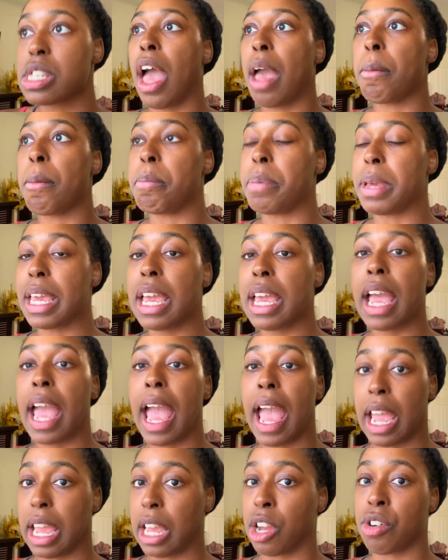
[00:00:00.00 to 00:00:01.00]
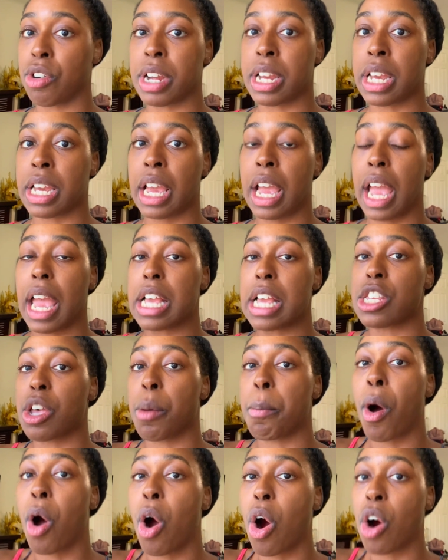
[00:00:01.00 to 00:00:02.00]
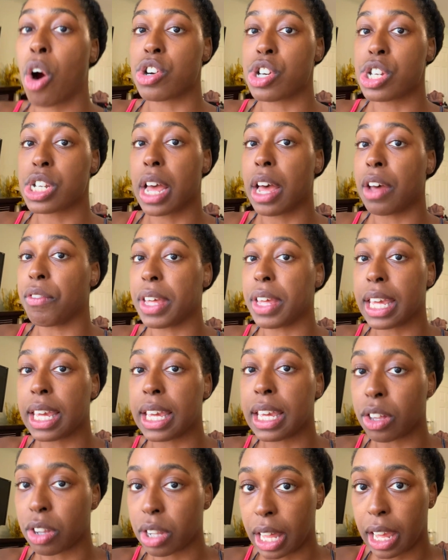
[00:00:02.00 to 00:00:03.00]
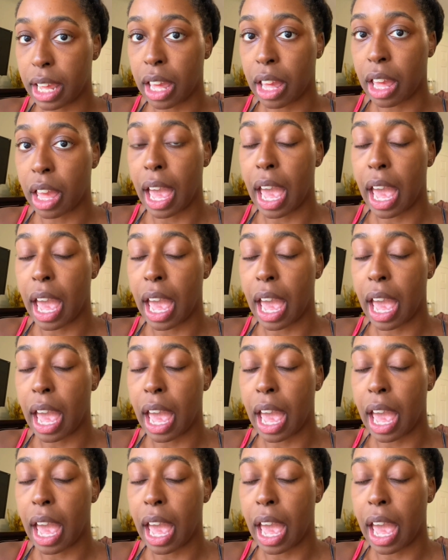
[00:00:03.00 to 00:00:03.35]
being angry is a part of healing.